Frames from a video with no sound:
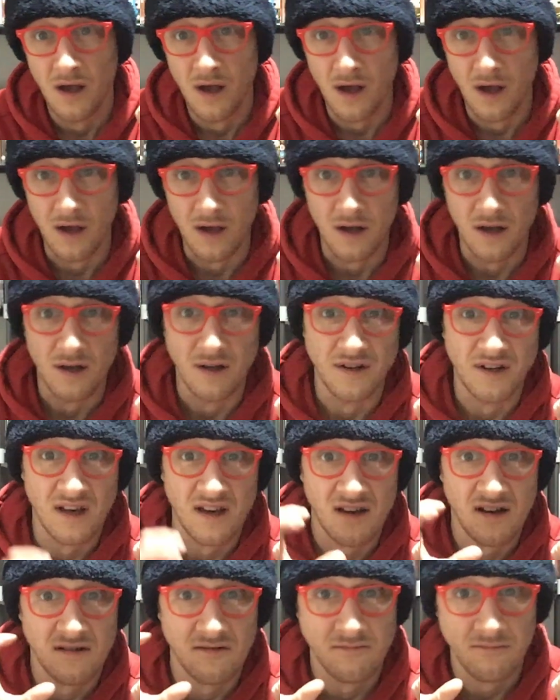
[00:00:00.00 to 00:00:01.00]

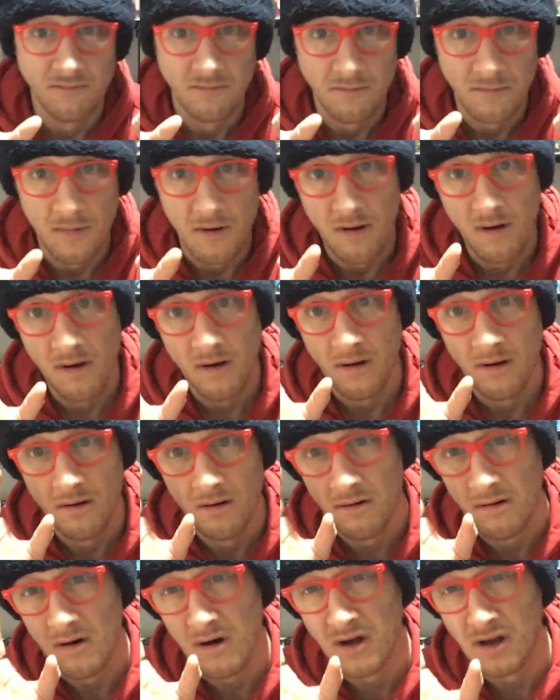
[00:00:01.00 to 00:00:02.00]
Now,
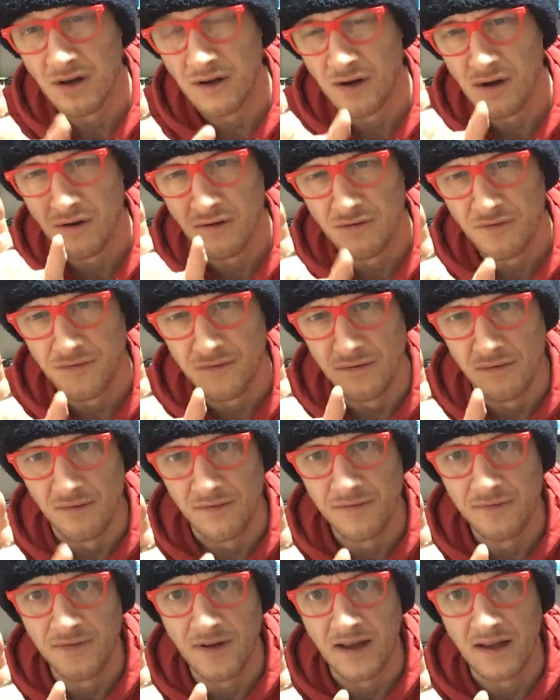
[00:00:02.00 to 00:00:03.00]
I know for a
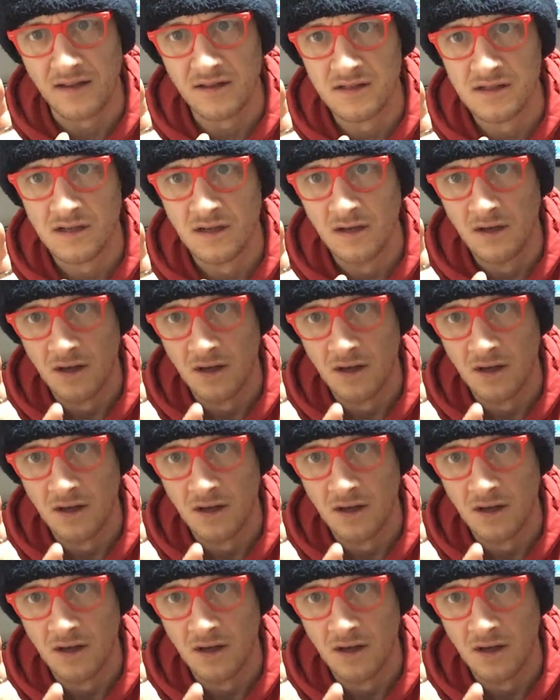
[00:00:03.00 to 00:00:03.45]
fact